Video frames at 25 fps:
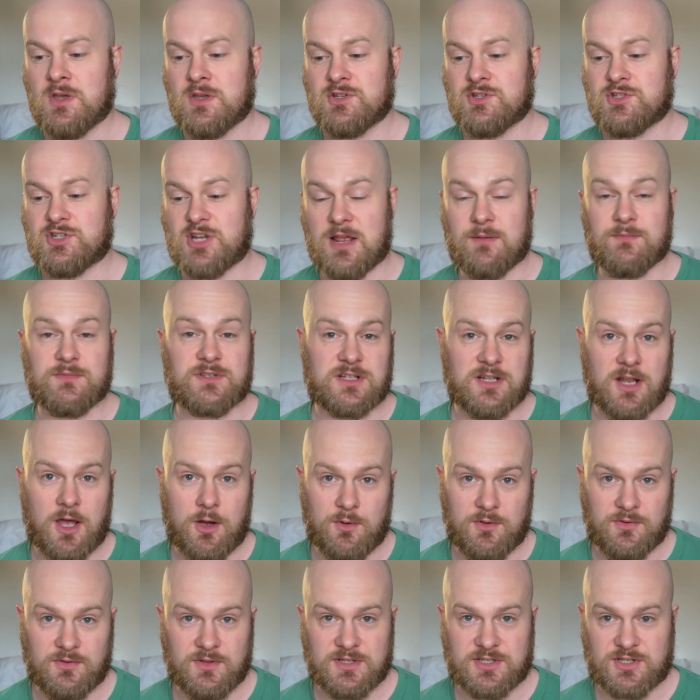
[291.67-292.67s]
James Lowe
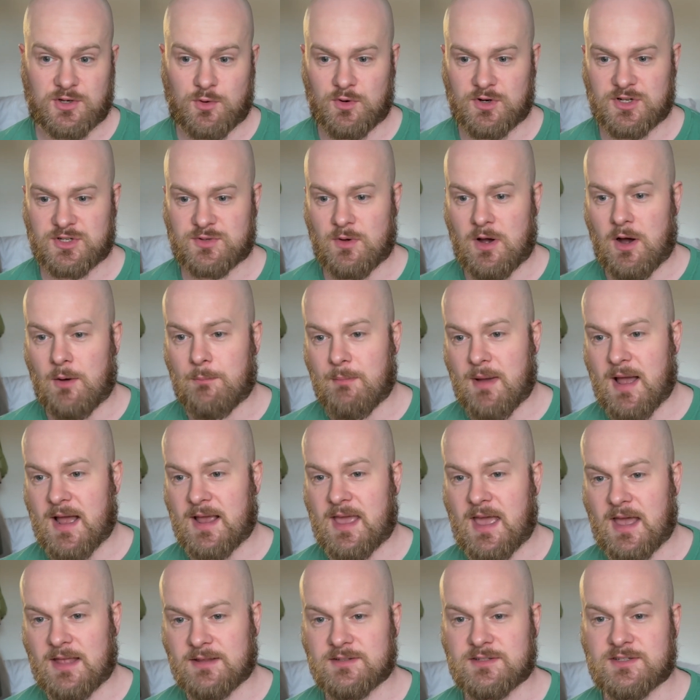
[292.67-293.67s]
in this squad as well. Mac
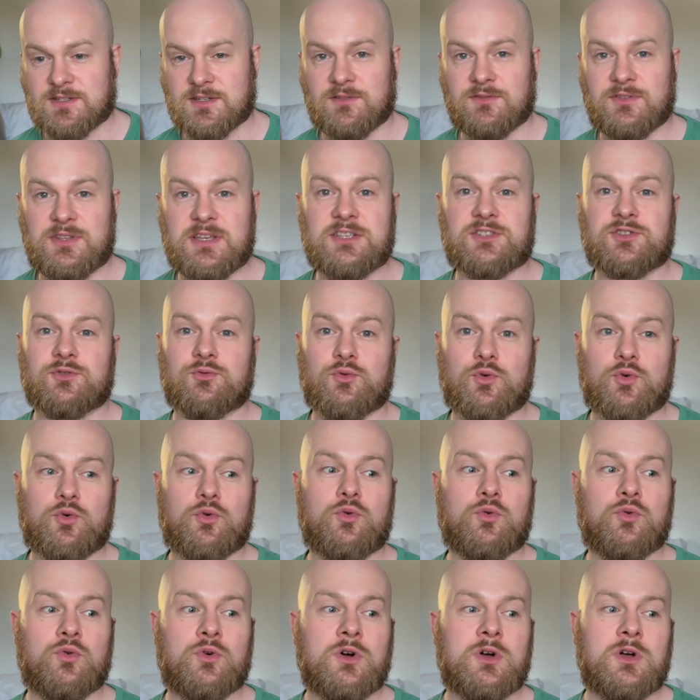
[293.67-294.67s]
Hansen. These are
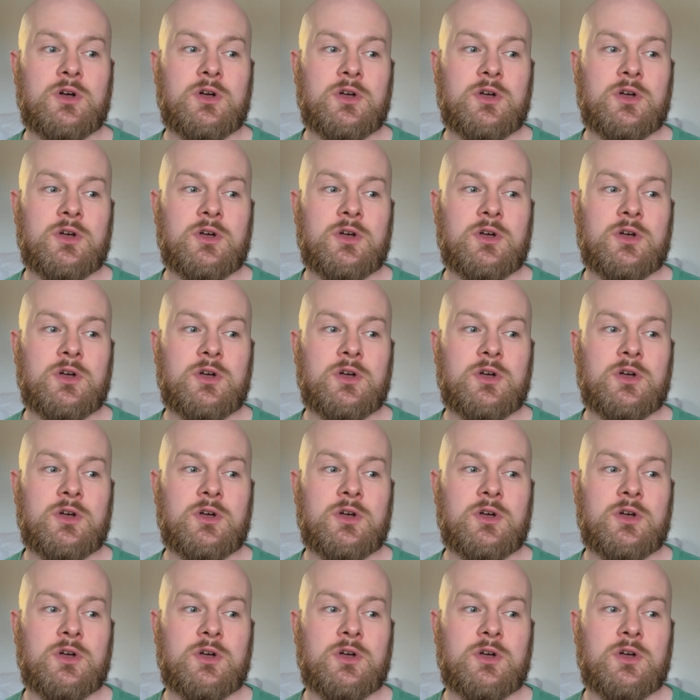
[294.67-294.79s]
all,